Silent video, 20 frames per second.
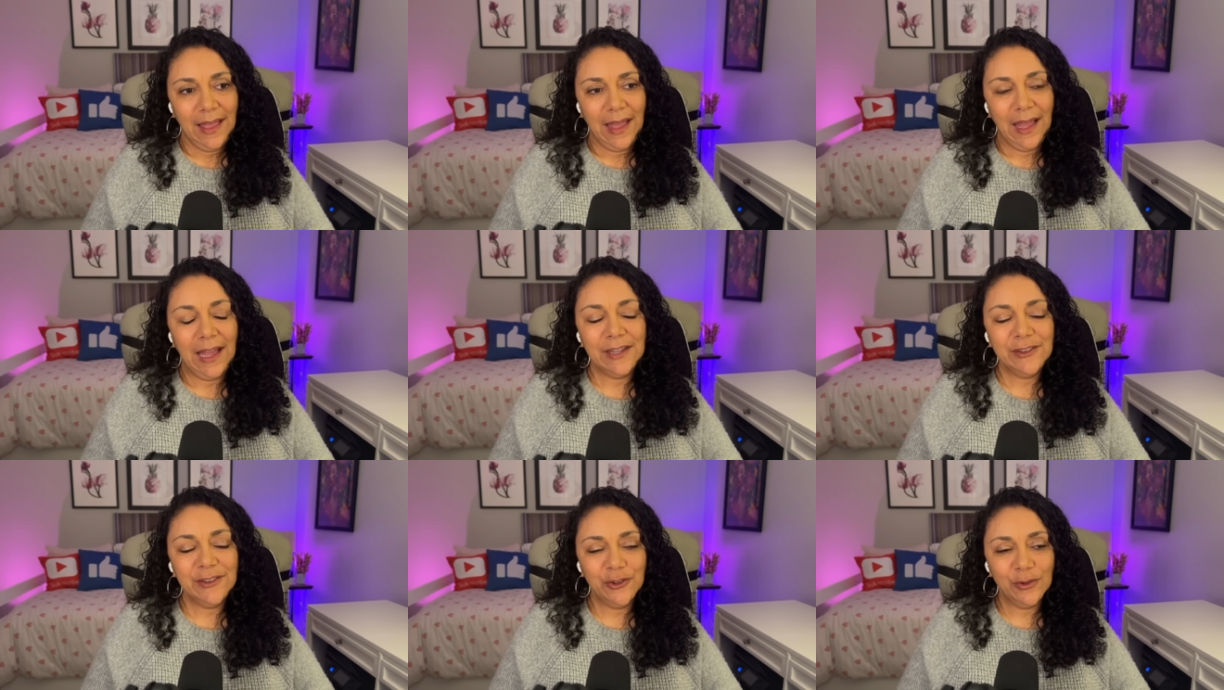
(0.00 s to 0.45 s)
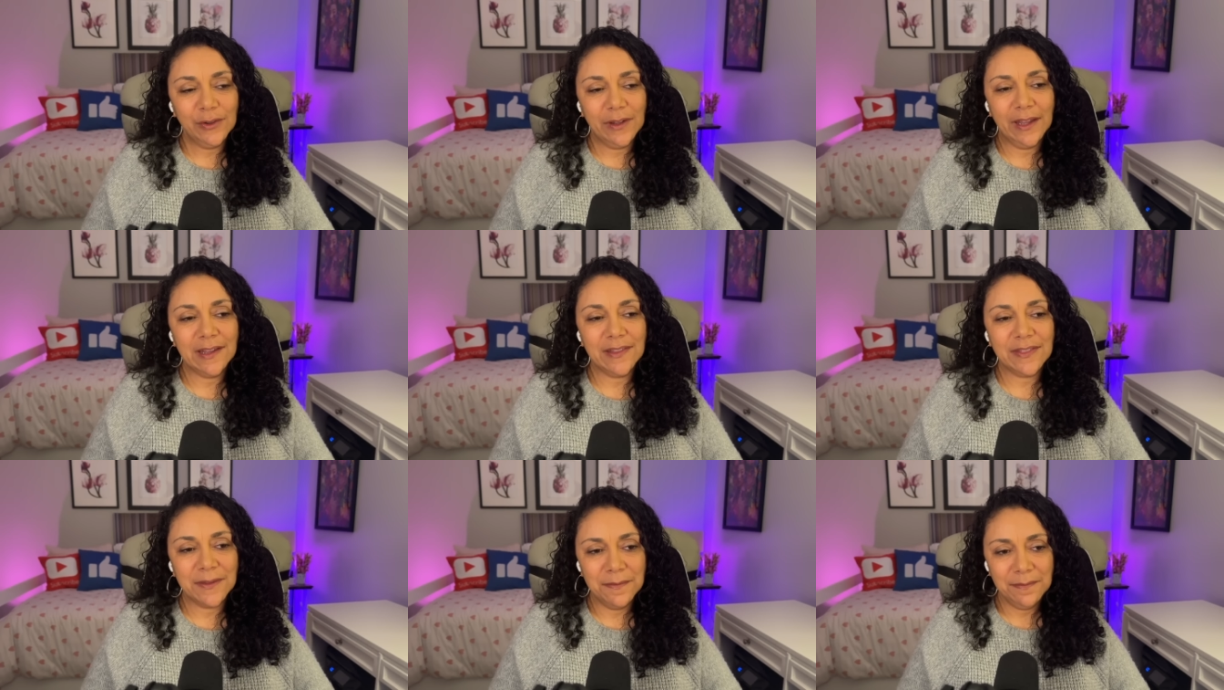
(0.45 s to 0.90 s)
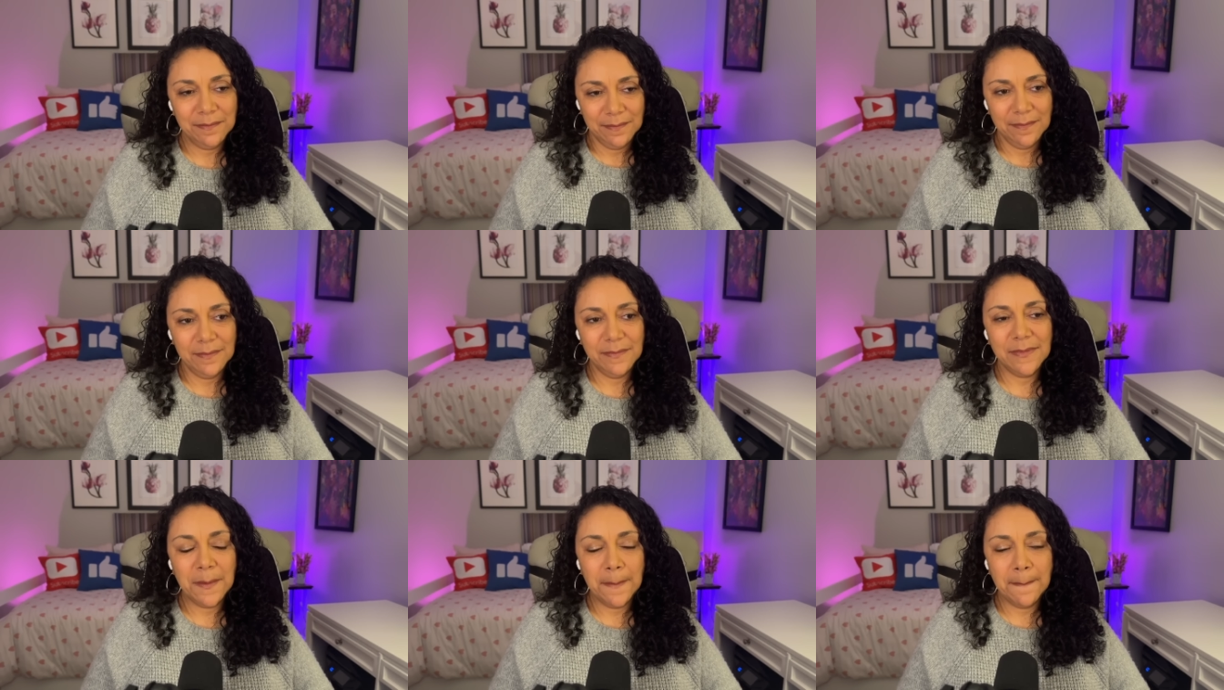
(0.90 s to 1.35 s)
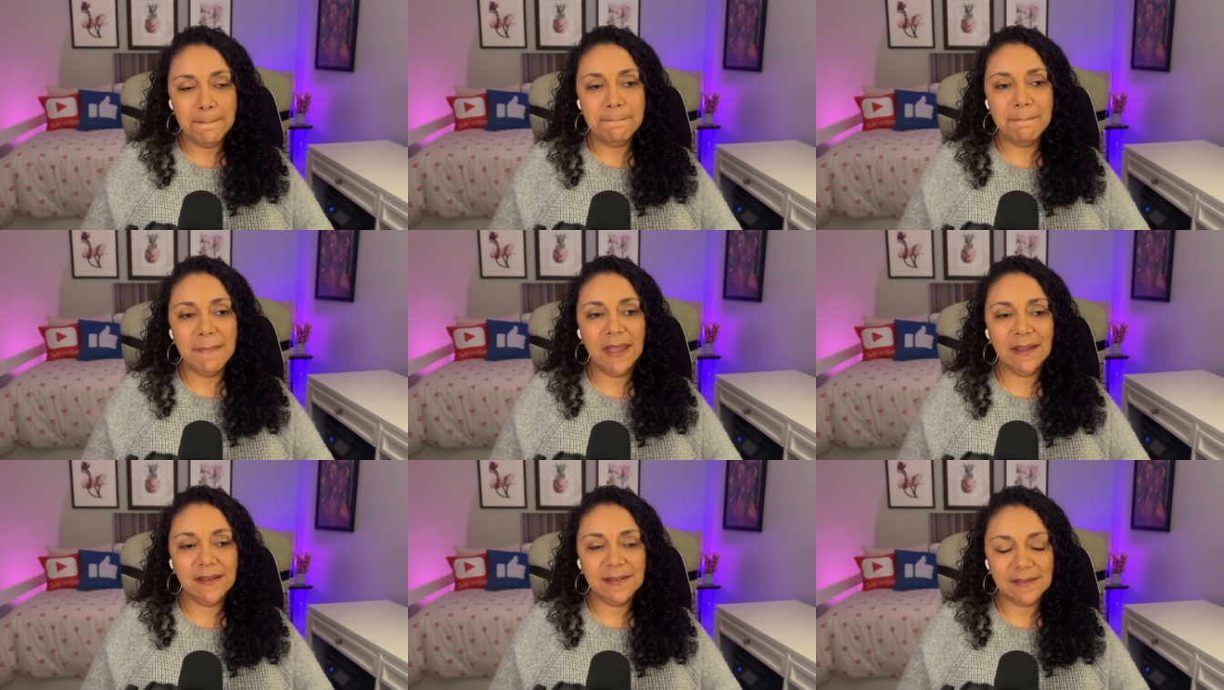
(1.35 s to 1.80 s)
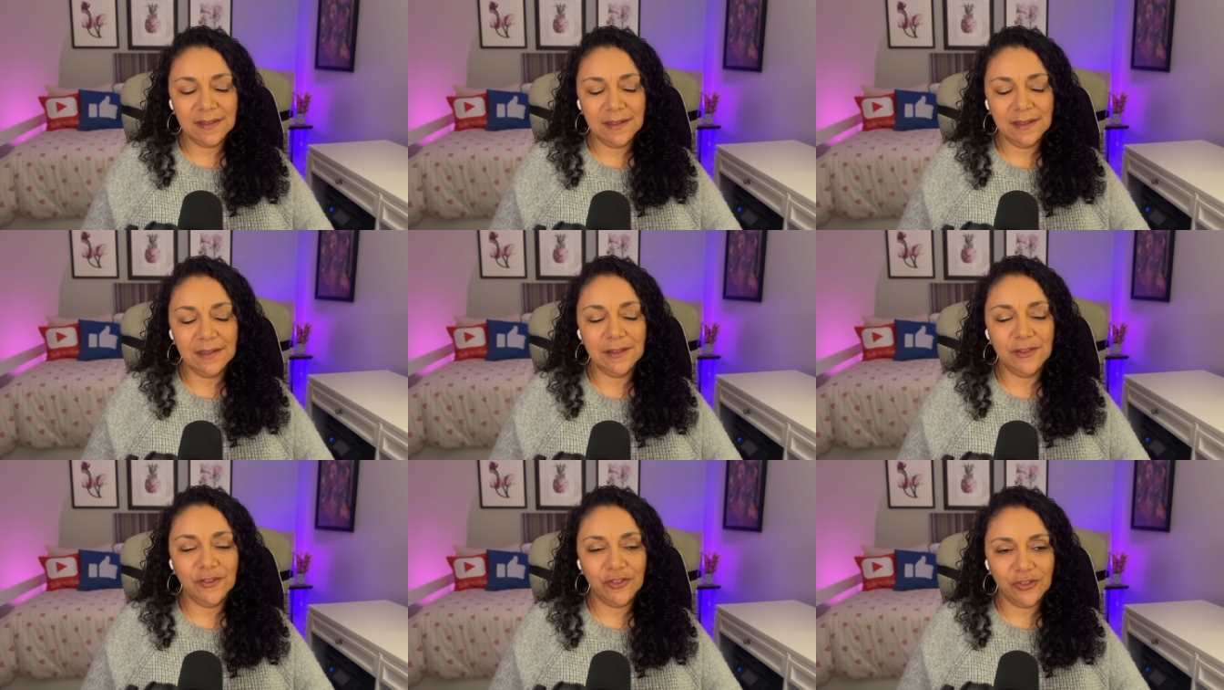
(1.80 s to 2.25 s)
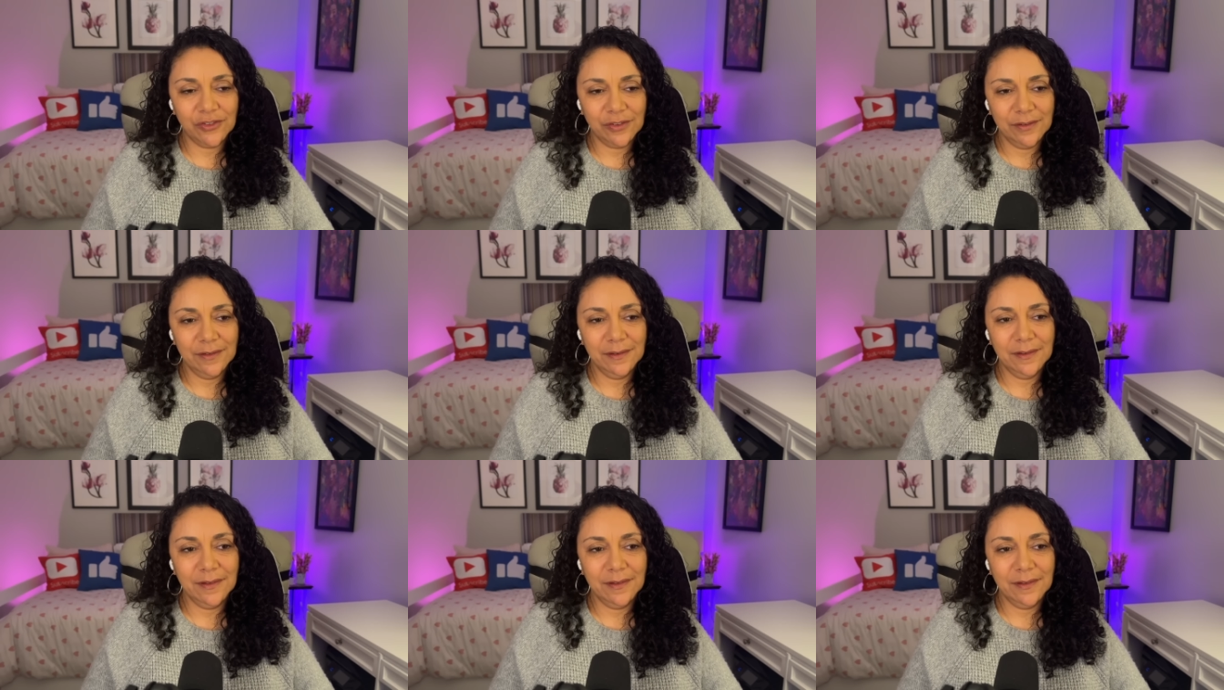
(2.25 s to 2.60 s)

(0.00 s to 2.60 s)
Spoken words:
I do like the message.